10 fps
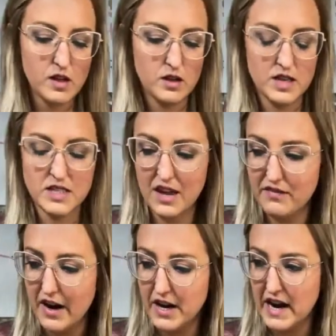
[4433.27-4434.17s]
it's like
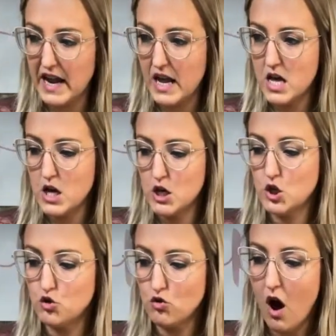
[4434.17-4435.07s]
very
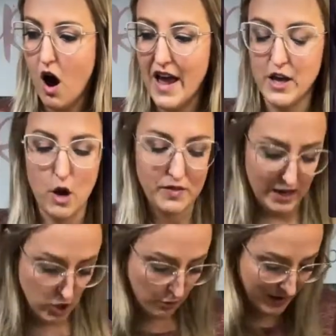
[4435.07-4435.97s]
dry, you know, with that
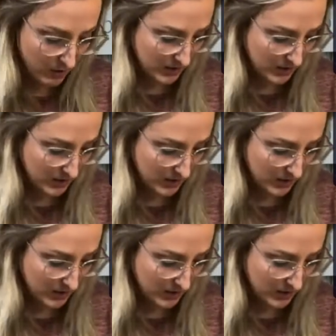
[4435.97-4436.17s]
chalk paint on it.